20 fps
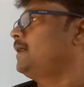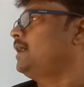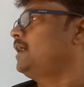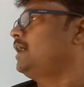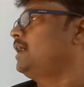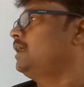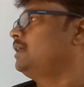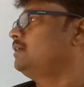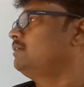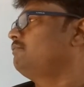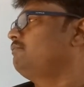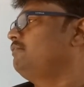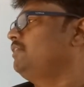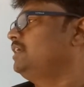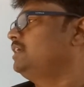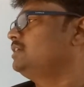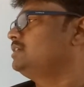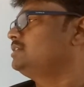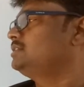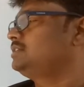and
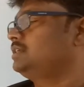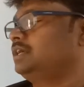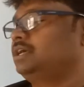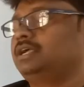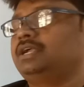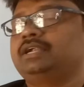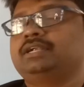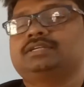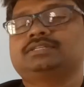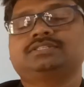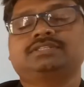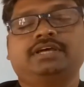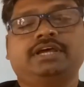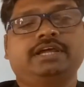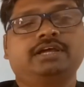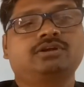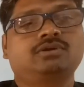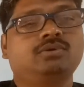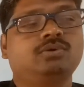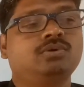winds and
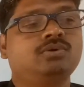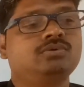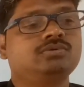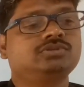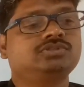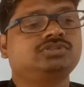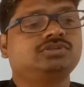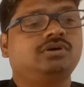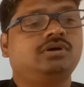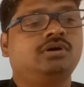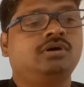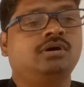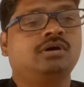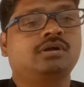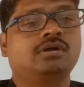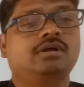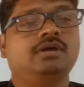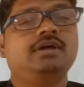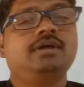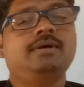cyclones
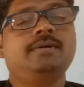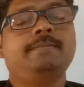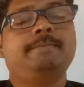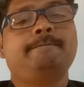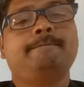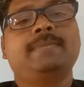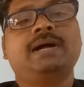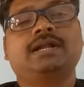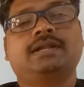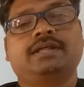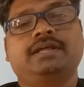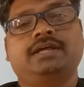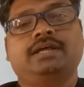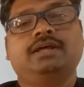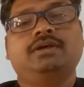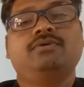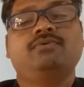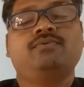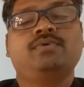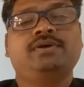are.
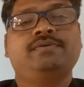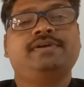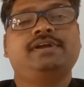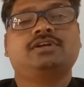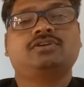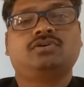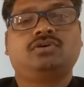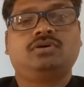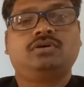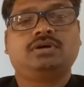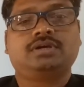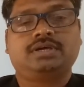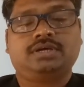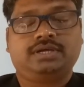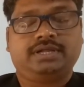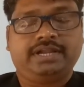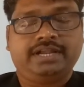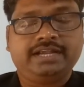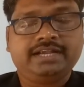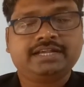But we will
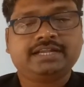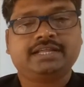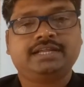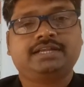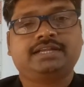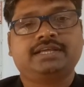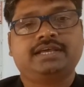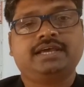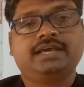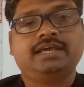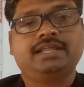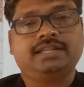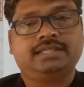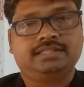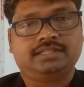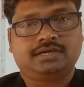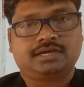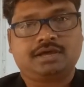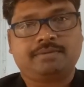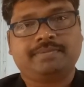talk in detail
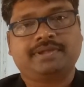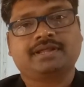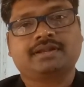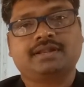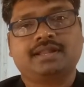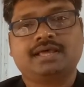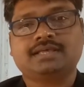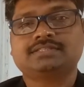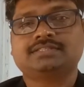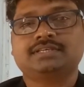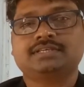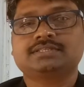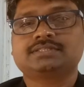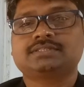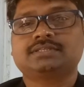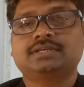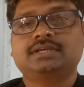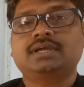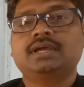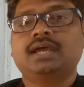in the coming
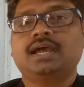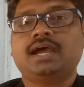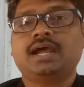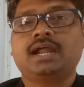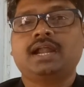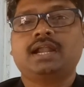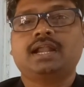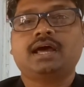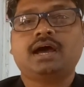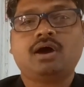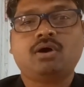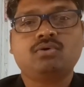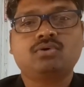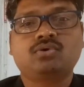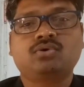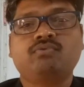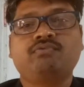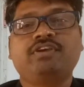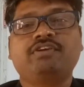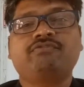classes. And how
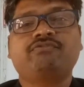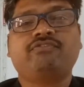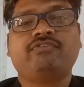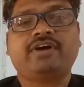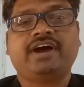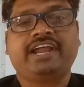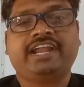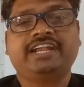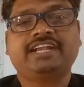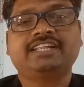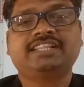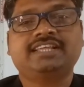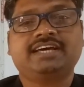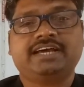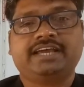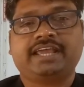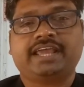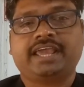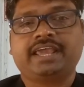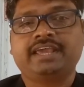do we find
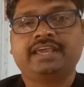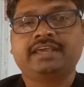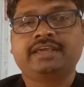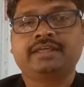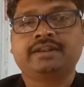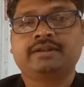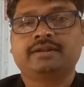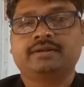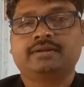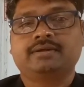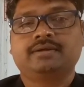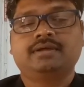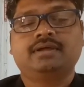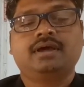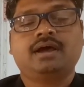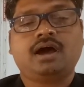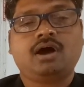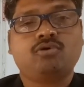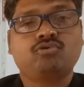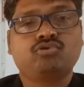the air?
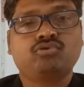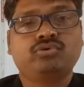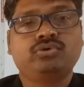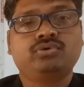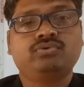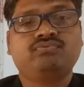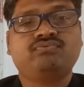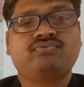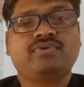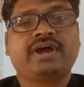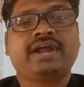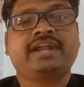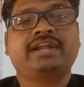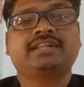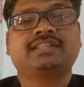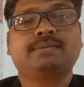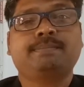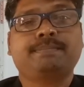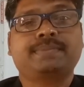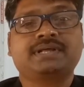How do you
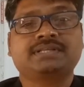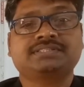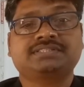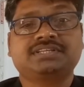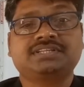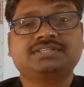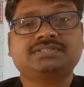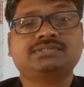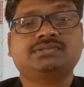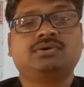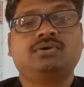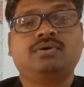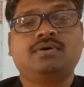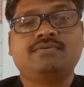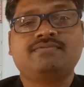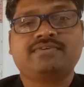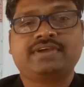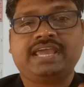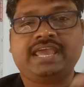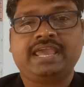find the presence
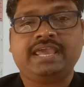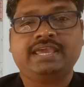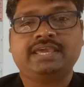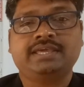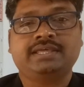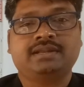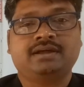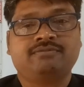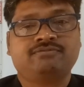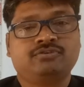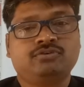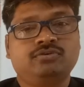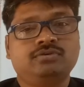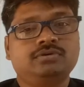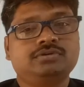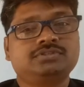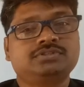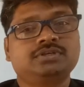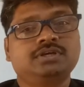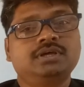of air? Of
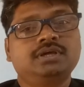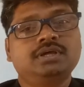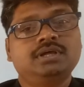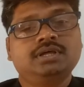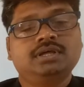course,